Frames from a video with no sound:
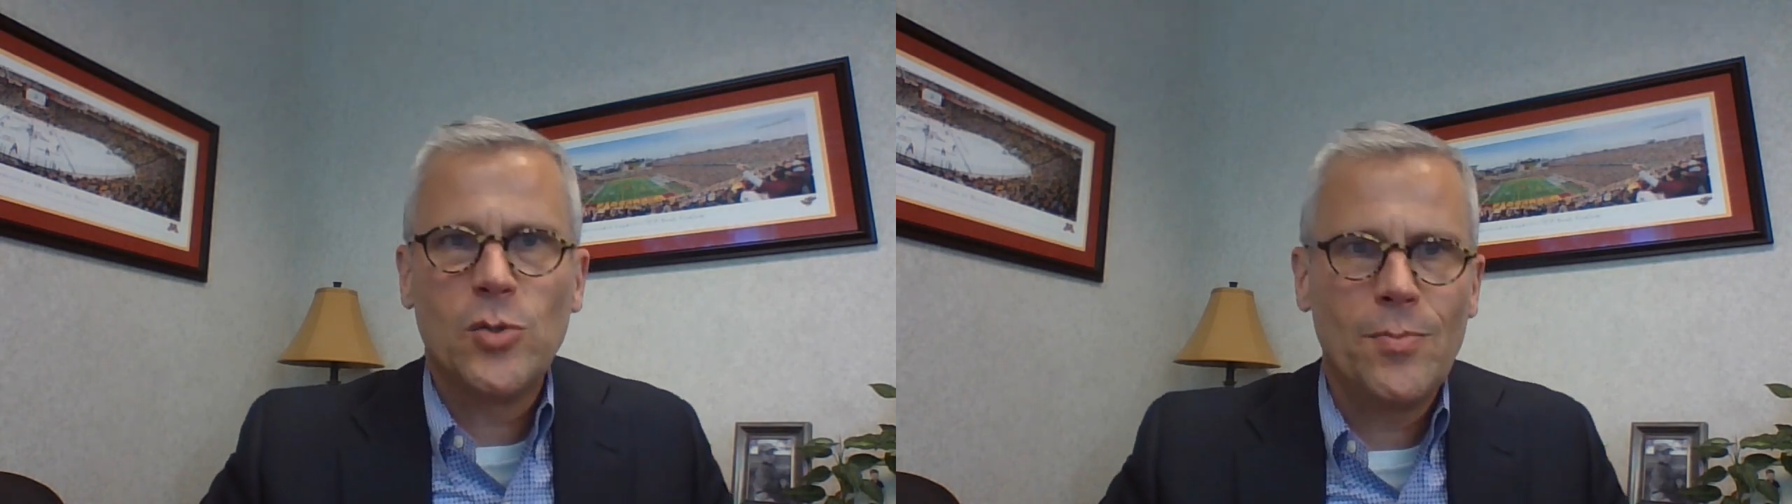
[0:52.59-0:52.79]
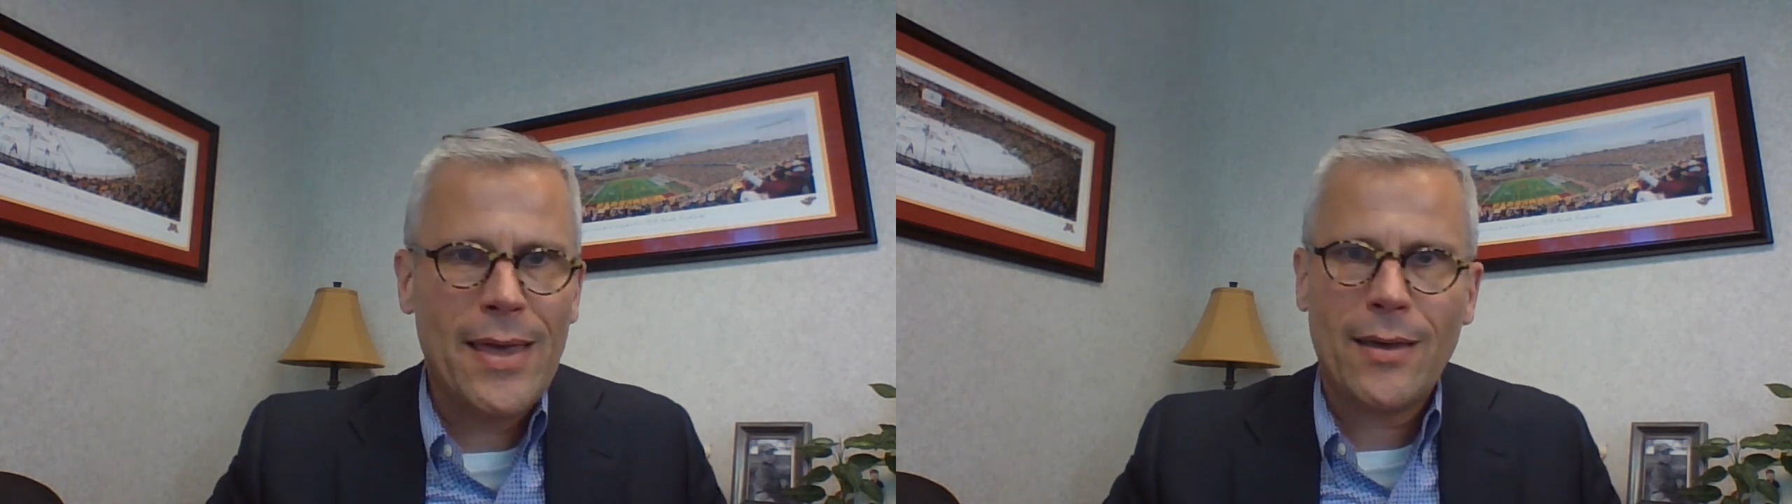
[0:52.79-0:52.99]

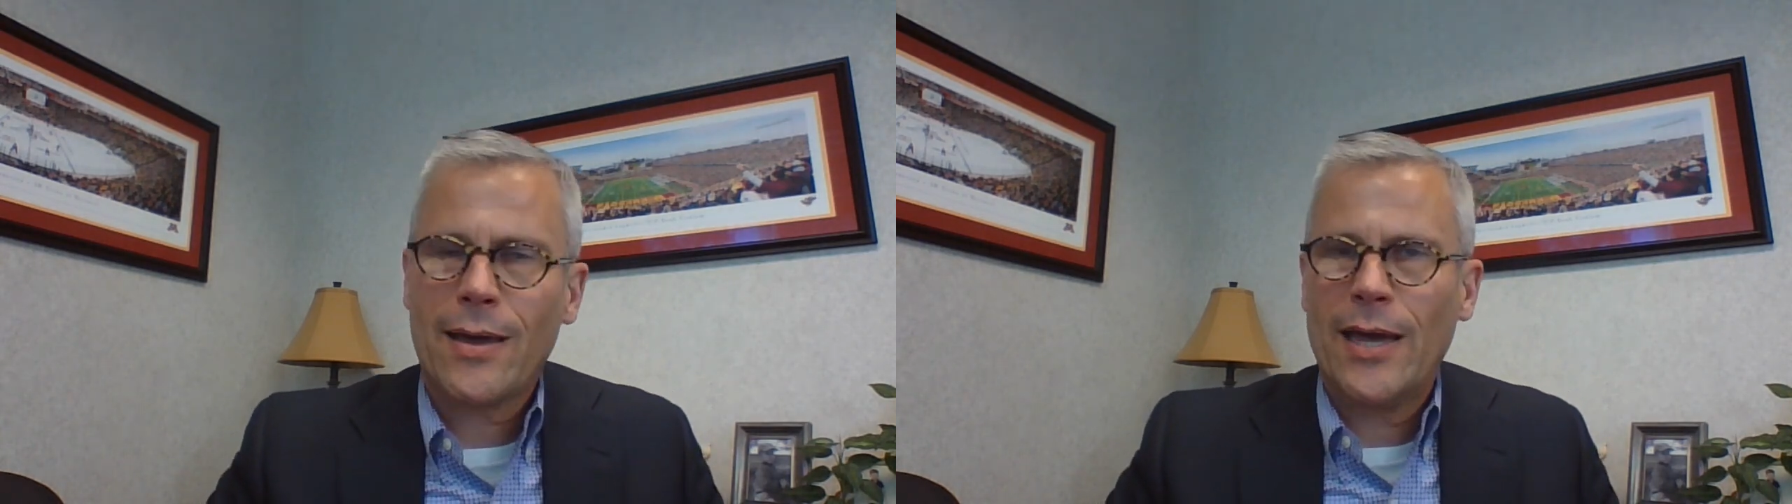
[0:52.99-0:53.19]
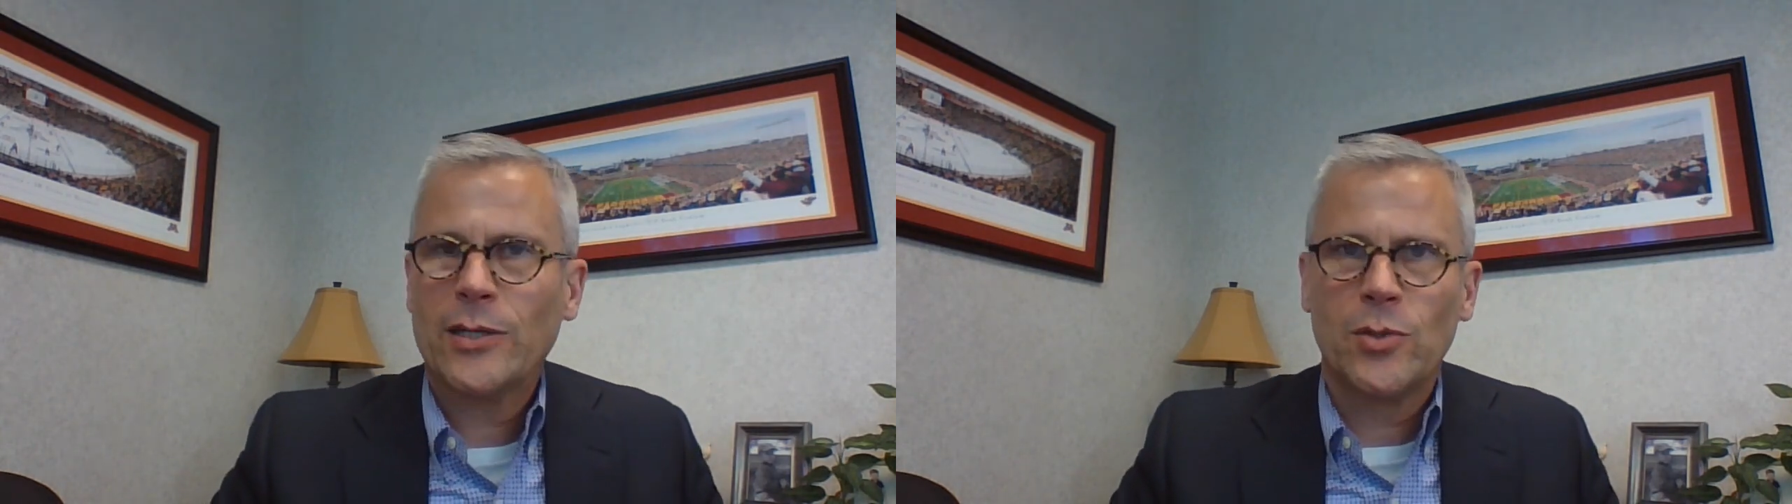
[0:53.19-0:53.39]
you make a
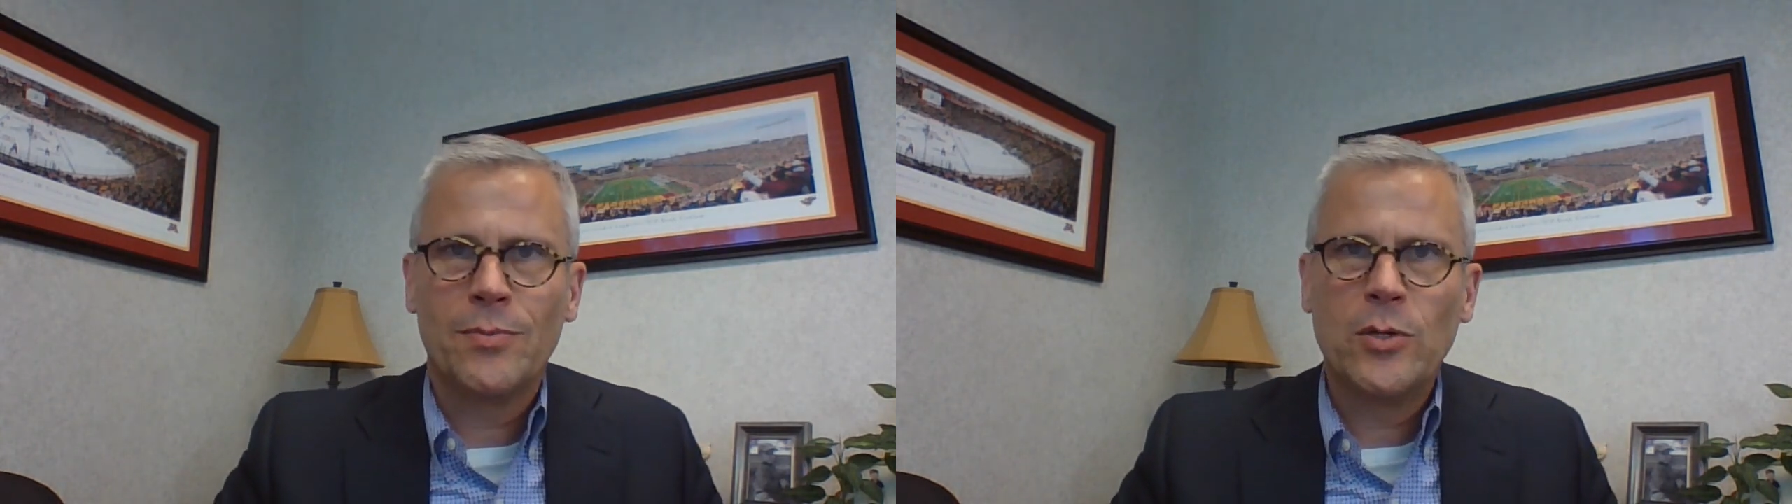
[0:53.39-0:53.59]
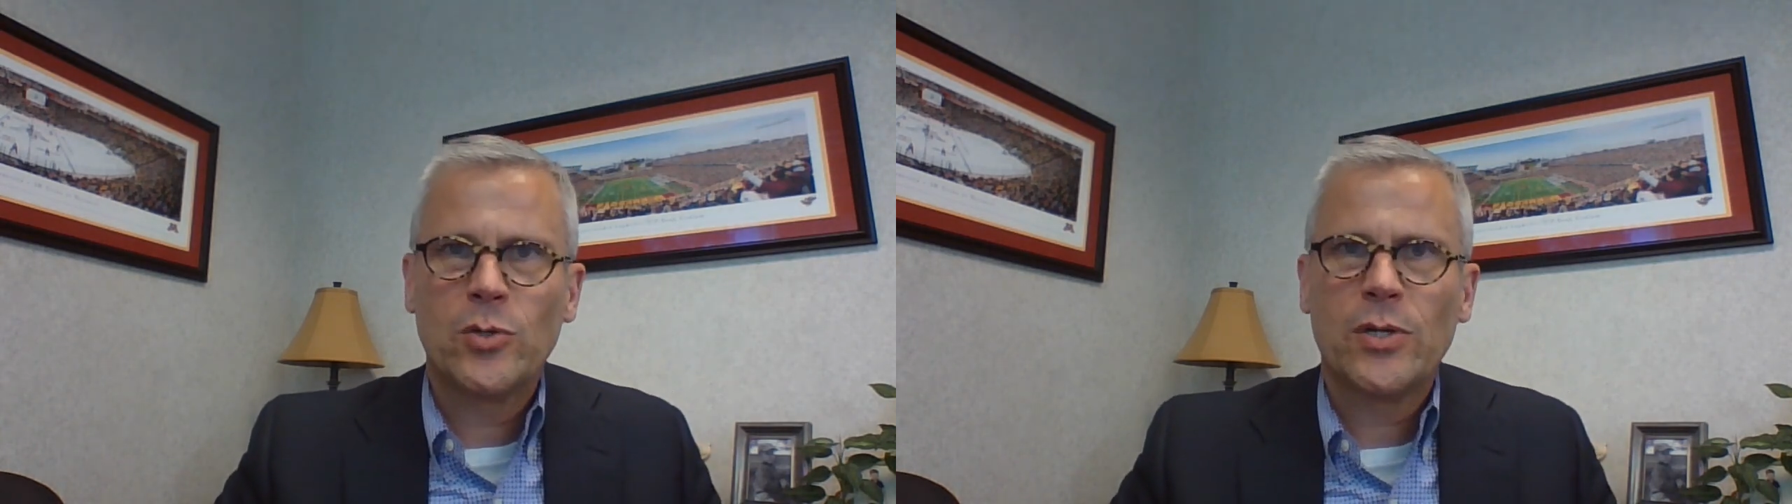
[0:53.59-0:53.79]

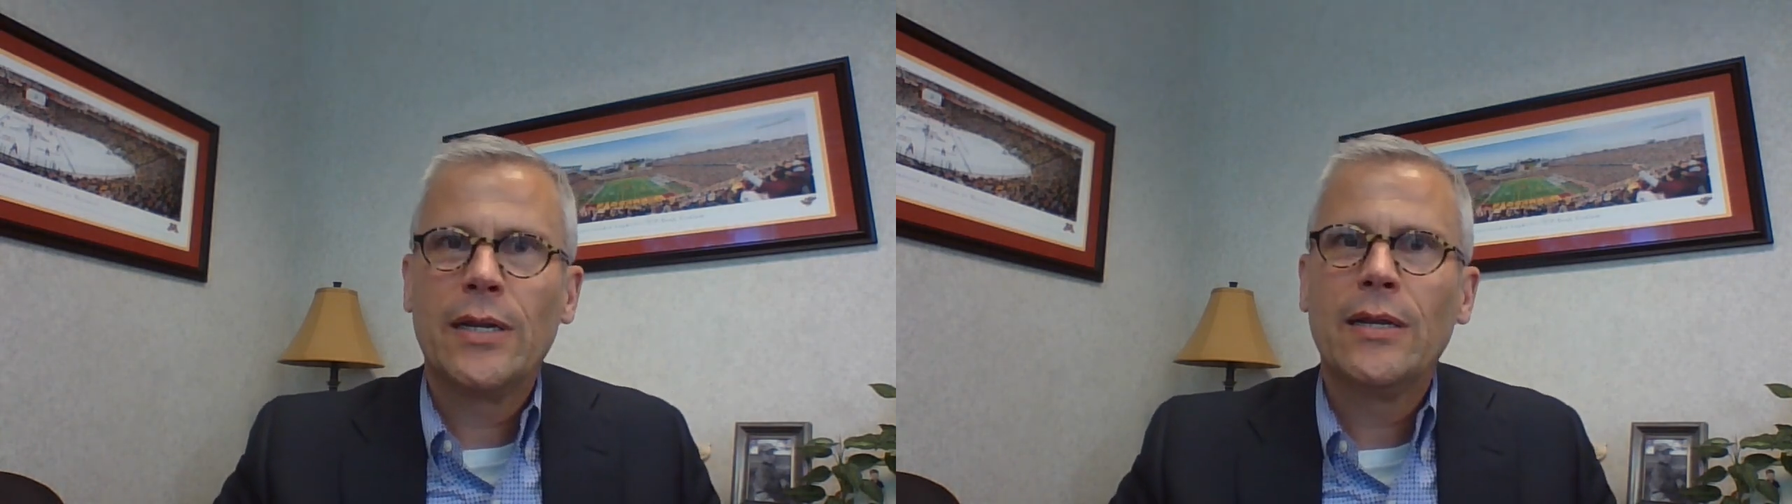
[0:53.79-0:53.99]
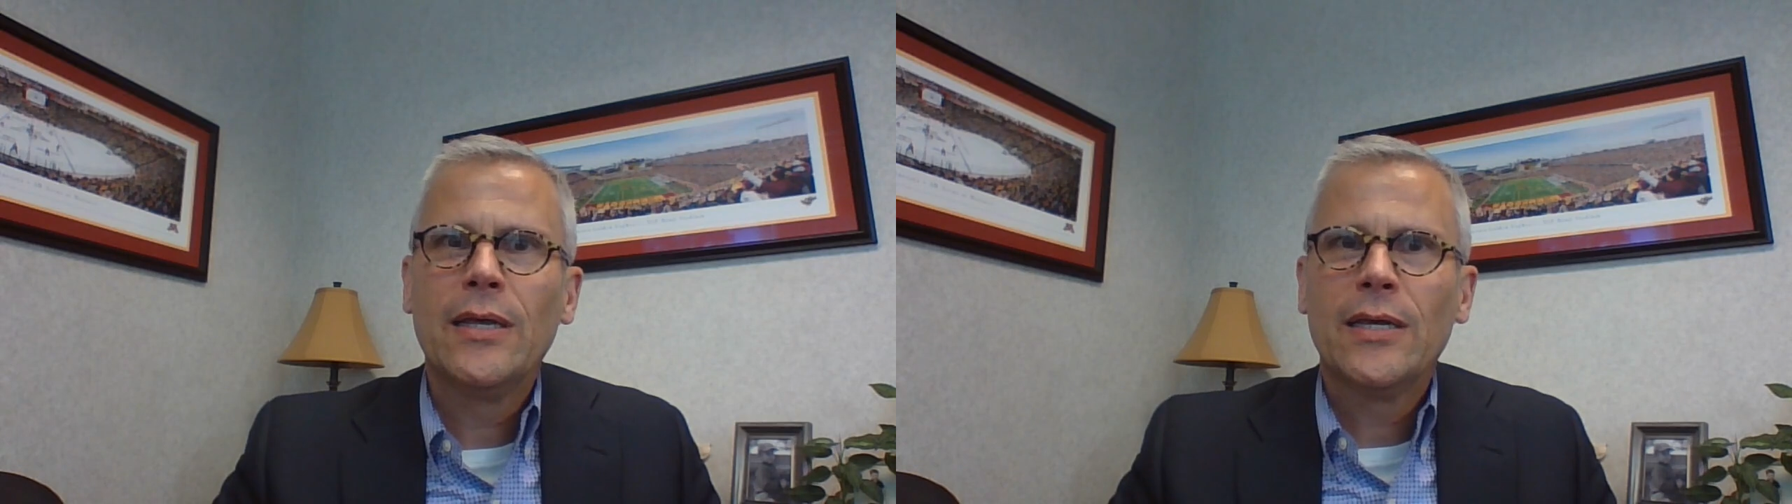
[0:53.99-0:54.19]

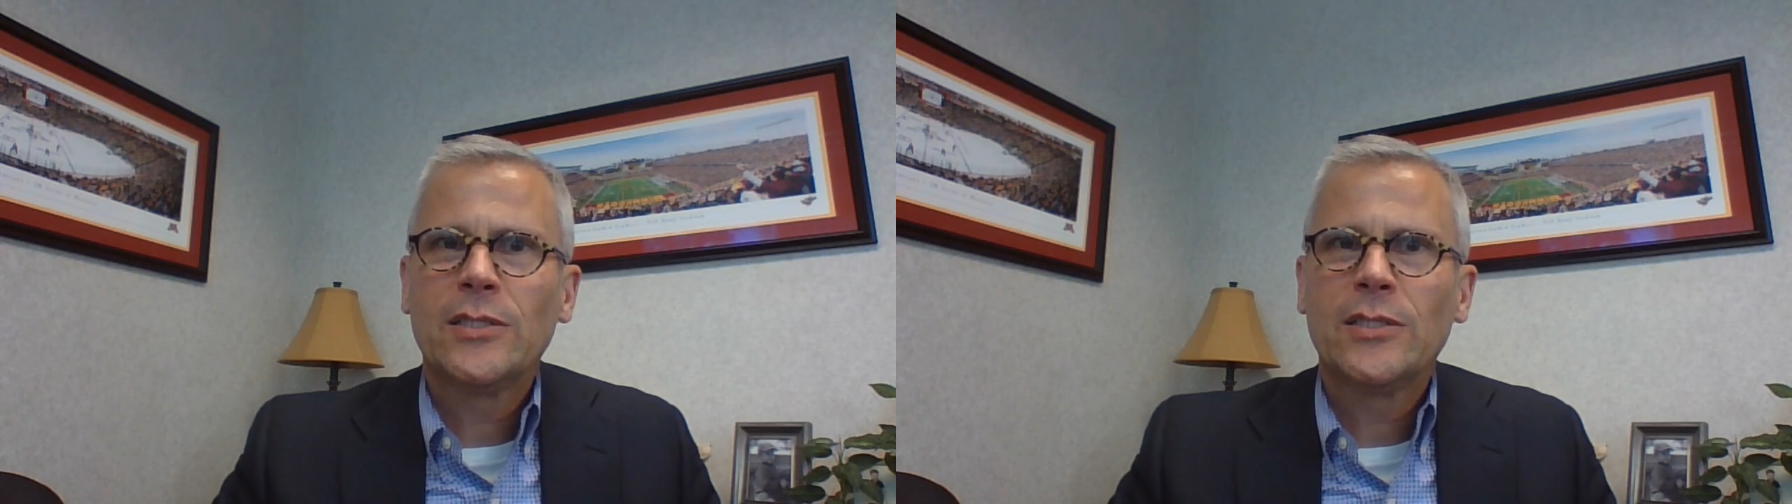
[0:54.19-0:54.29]
contribution